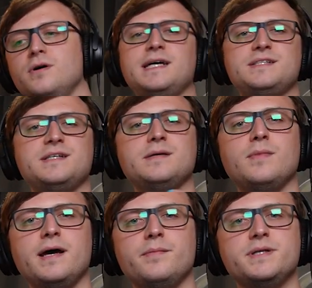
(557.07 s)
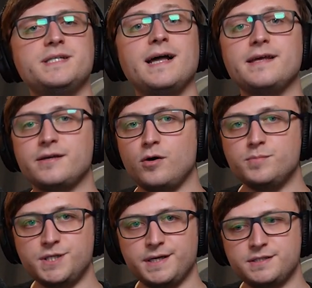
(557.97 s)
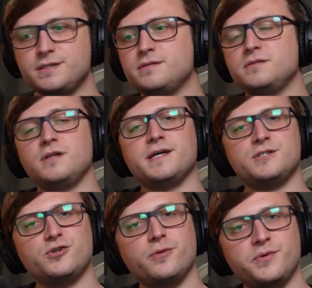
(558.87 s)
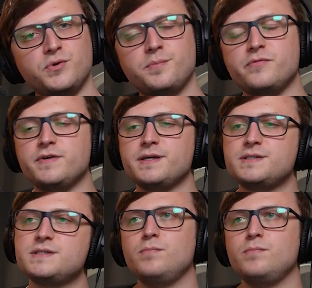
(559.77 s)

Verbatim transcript: testing my metallic objects effects and like dirt buildup effects,